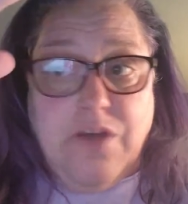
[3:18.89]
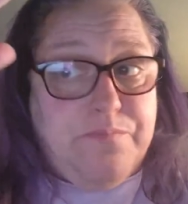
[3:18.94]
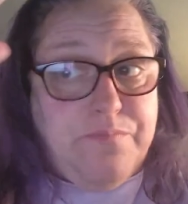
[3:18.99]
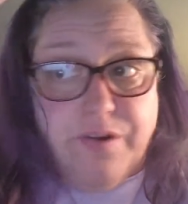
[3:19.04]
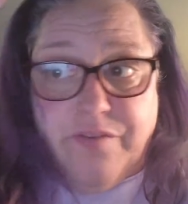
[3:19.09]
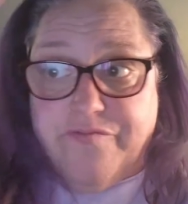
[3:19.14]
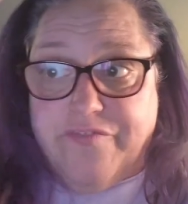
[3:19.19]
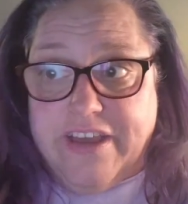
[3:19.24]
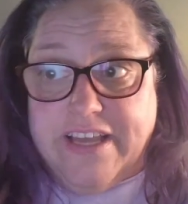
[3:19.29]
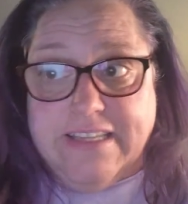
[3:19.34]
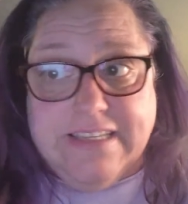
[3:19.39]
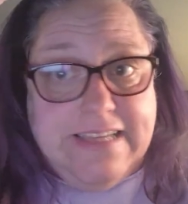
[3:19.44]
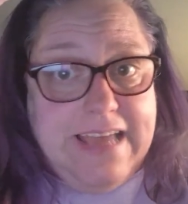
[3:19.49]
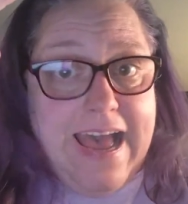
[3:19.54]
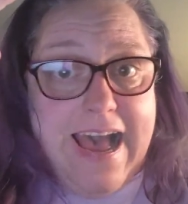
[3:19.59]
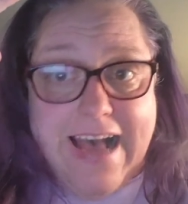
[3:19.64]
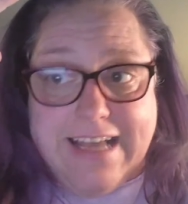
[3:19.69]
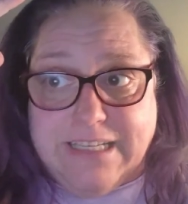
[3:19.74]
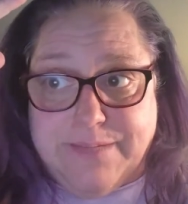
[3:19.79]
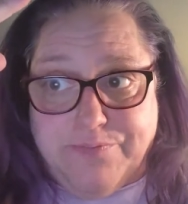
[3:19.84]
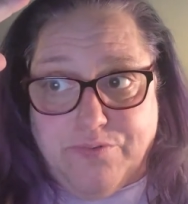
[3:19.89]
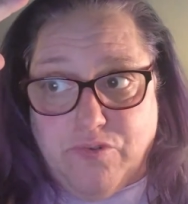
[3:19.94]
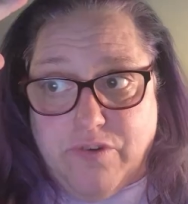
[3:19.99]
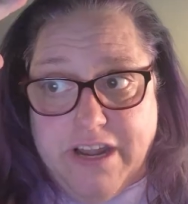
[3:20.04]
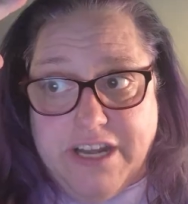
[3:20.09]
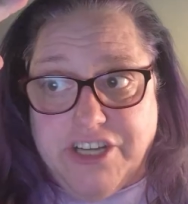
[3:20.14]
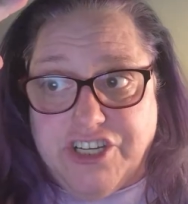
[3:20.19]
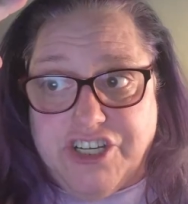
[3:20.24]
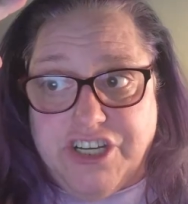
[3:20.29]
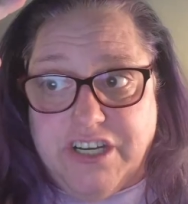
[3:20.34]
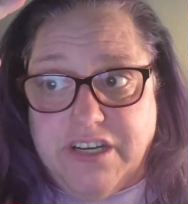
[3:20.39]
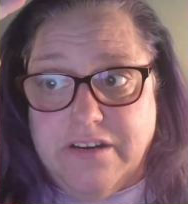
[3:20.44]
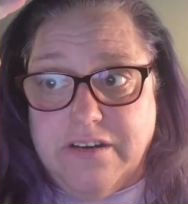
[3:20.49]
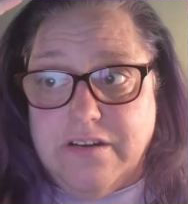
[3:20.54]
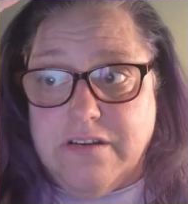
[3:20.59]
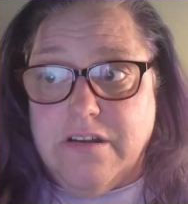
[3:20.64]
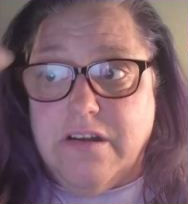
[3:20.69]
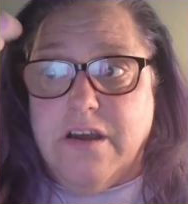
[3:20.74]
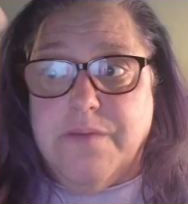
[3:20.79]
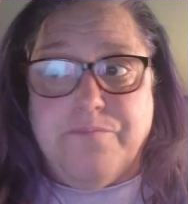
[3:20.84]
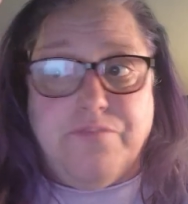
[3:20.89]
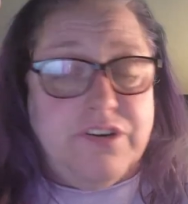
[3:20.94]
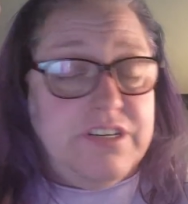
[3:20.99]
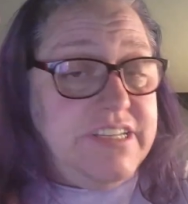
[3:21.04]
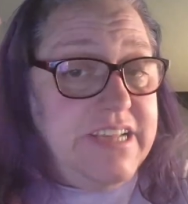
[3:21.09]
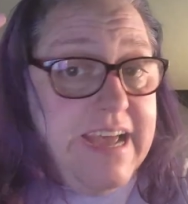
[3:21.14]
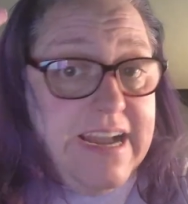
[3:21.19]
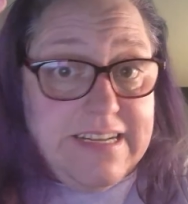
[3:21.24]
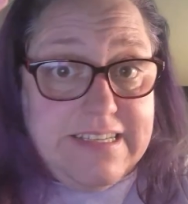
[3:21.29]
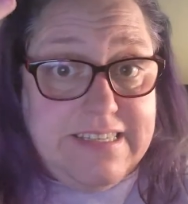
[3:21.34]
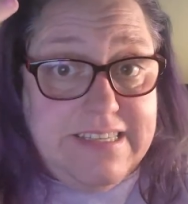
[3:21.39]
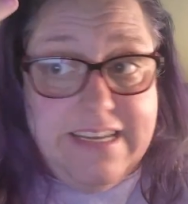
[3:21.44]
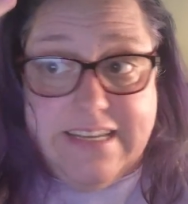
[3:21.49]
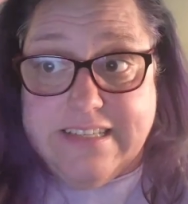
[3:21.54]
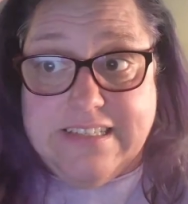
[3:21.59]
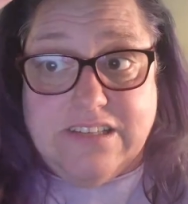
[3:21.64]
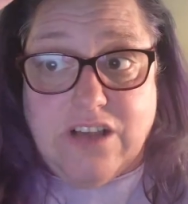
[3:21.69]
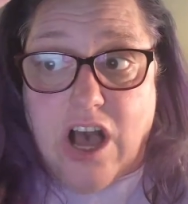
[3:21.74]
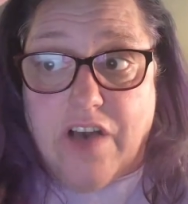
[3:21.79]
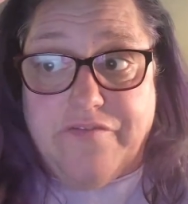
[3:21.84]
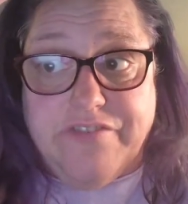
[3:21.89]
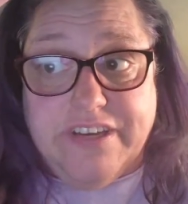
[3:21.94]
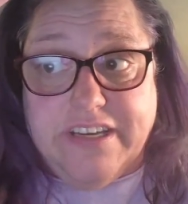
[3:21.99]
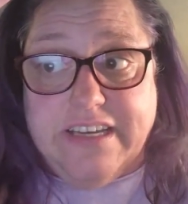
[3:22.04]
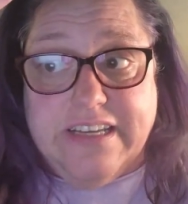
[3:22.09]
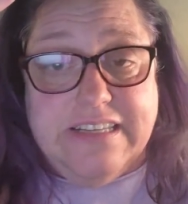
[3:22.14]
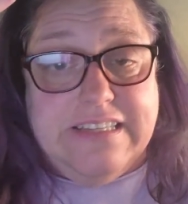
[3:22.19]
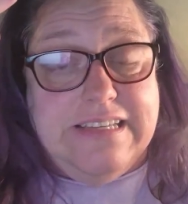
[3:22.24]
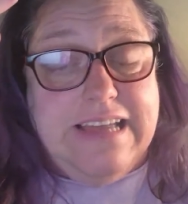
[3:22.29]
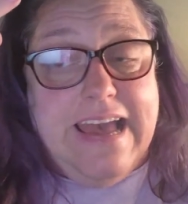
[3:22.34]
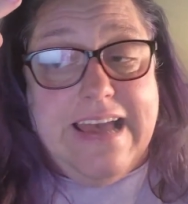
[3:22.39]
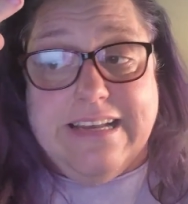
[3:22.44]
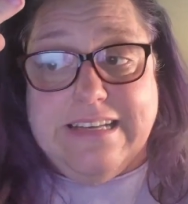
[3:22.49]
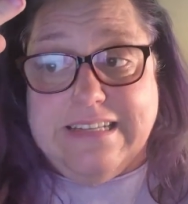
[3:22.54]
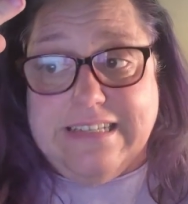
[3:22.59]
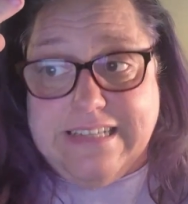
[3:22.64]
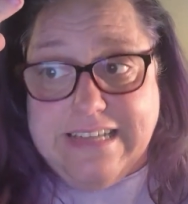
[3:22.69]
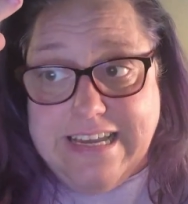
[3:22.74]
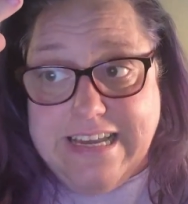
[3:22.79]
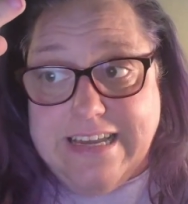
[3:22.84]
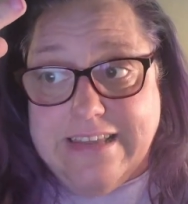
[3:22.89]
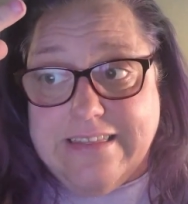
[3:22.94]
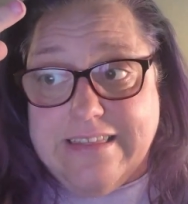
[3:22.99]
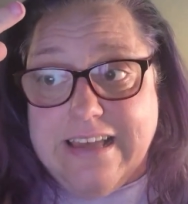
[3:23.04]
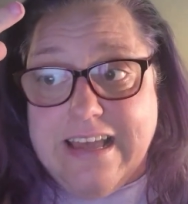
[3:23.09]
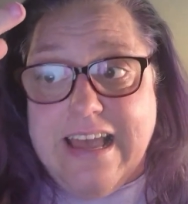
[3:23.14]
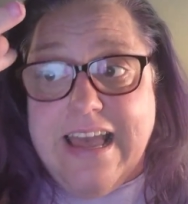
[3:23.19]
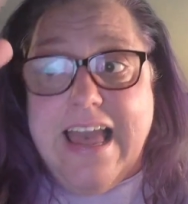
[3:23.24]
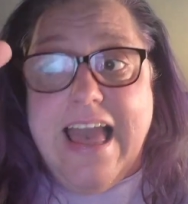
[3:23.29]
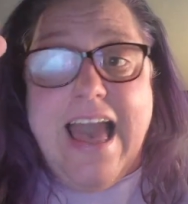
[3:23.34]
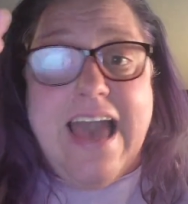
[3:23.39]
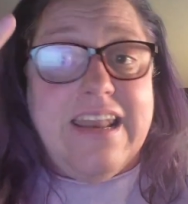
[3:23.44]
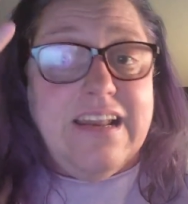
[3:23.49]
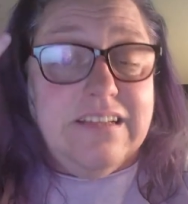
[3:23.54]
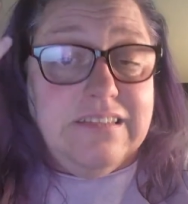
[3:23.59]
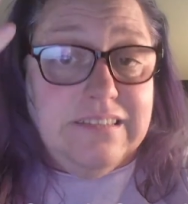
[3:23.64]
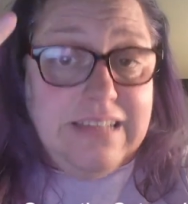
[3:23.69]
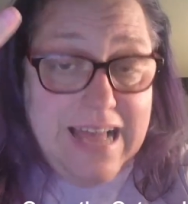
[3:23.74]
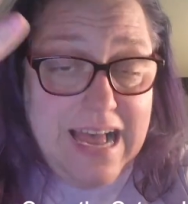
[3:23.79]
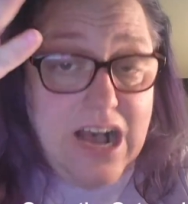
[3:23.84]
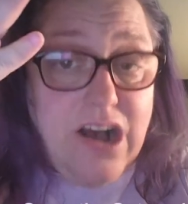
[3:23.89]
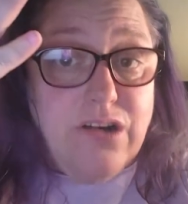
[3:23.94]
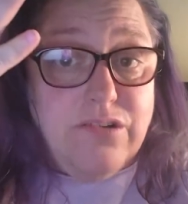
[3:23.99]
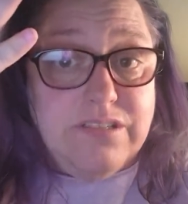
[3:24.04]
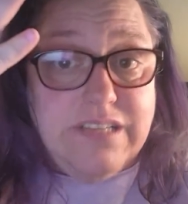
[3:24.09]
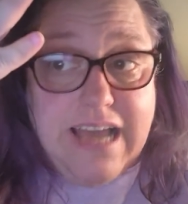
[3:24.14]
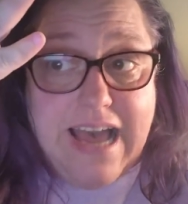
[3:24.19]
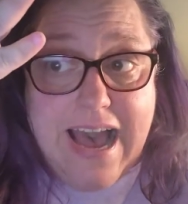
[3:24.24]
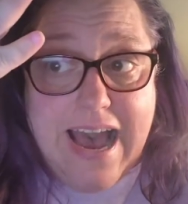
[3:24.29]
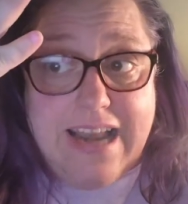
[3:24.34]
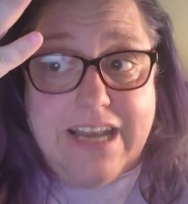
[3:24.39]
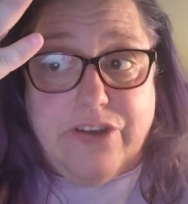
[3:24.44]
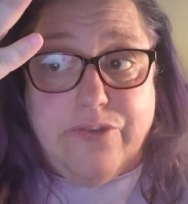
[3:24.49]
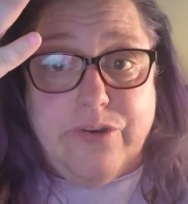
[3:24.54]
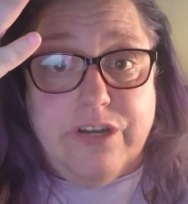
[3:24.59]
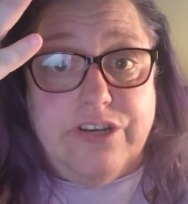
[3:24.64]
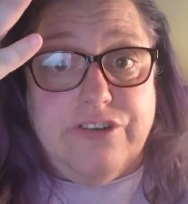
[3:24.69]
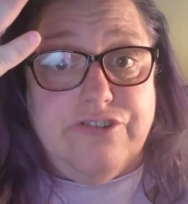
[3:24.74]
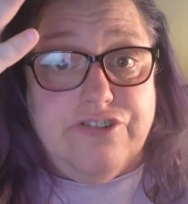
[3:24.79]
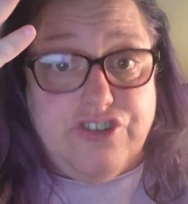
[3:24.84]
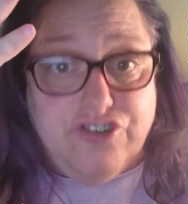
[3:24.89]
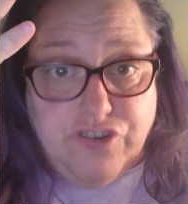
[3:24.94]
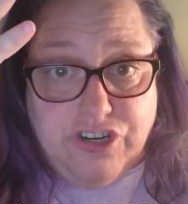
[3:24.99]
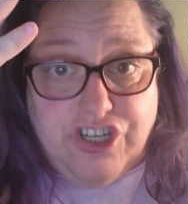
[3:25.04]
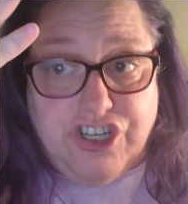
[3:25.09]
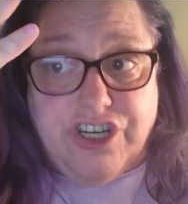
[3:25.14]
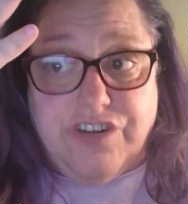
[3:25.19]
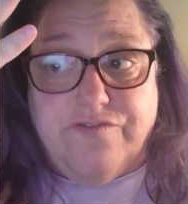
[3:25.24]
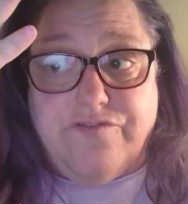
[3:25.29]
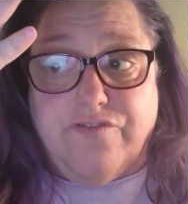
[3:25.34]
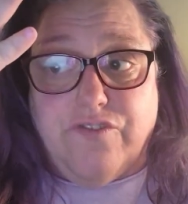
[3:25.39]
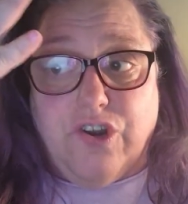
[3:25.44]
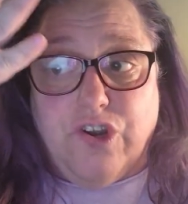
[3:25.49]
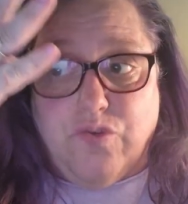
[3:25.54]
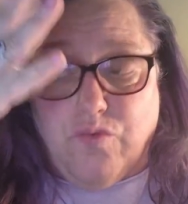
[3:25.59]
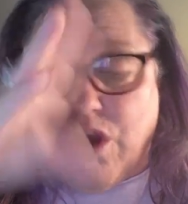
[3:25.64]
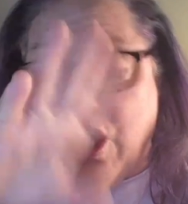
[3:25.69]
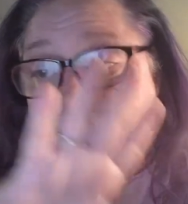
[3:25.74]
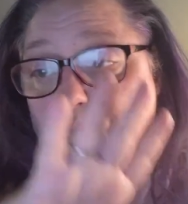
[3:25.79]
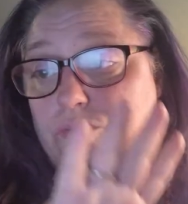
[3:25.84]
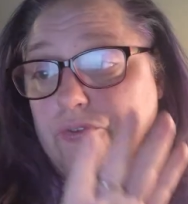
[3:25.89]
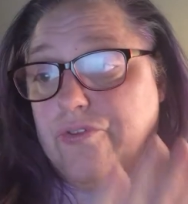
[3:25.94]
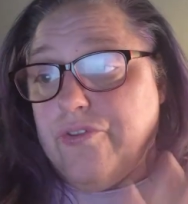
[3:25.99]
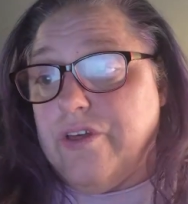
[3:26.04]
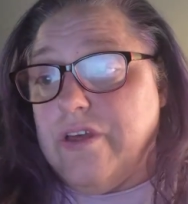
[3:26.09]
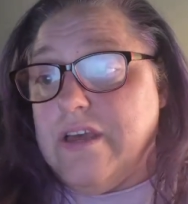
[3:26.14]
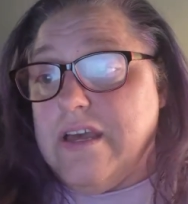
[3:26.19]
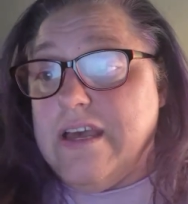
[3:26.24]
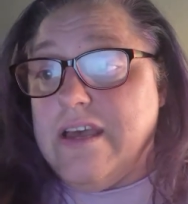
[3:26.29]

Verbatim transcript: prevents aspiration, protects the esophagus and teeth, and allows adequate nutrition for growth.